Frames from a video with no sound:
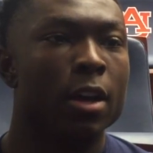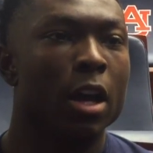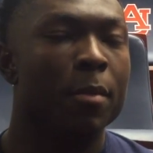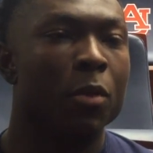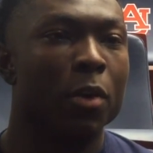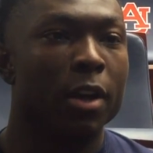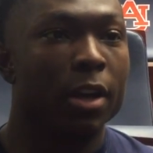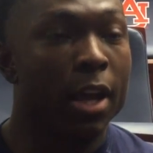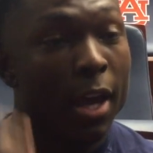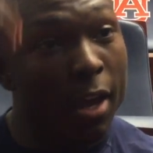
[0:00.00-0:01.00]
I've been
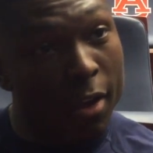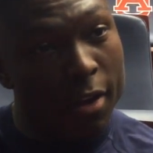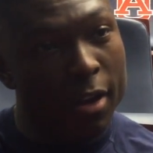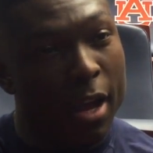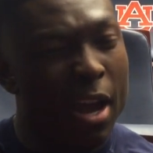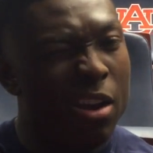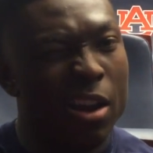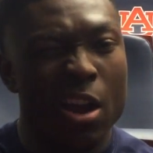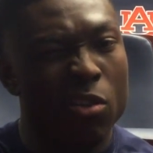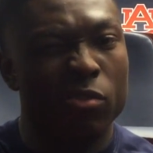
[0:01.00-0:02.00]
working that.
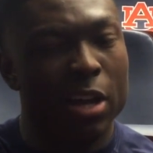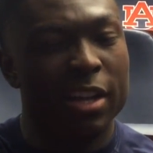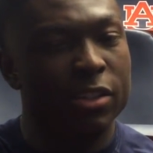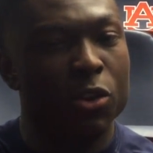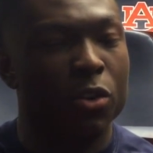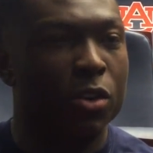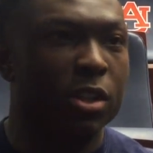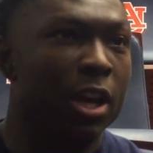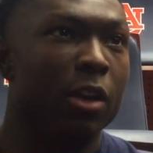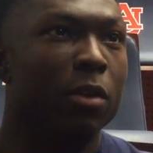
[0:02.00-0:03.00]
I told Coach
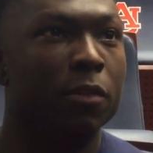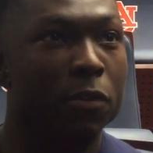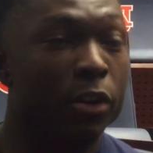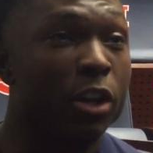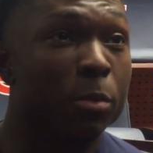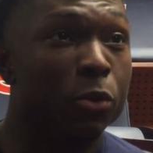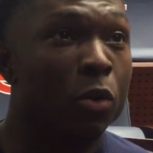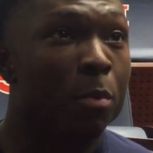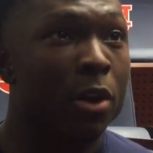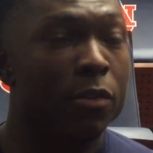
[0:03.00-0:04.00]
I didn't really feel comfortable
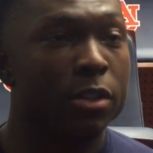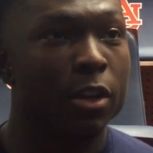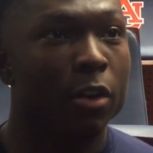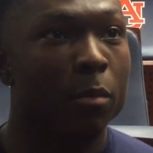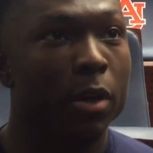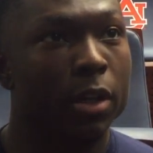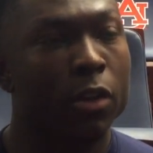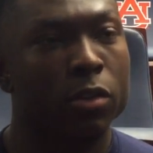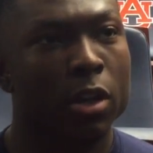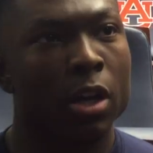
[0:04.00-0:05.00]
doing pop return, but
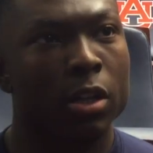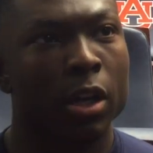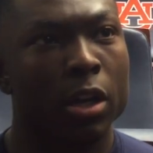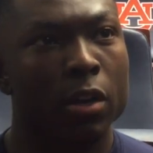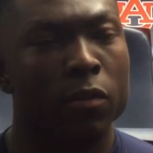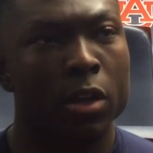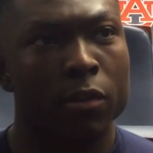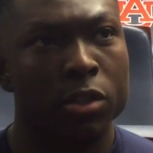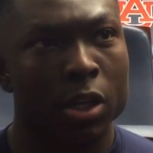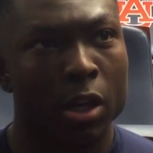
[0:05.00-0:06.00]
kick return, I think I definitely
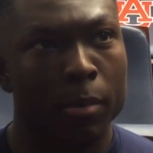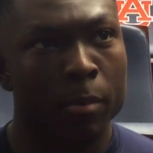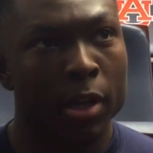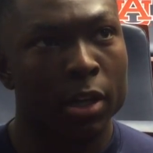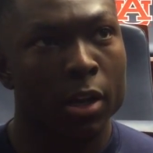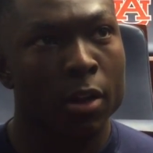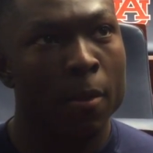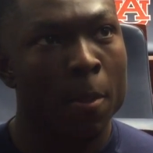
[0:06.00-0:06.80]
have a shot.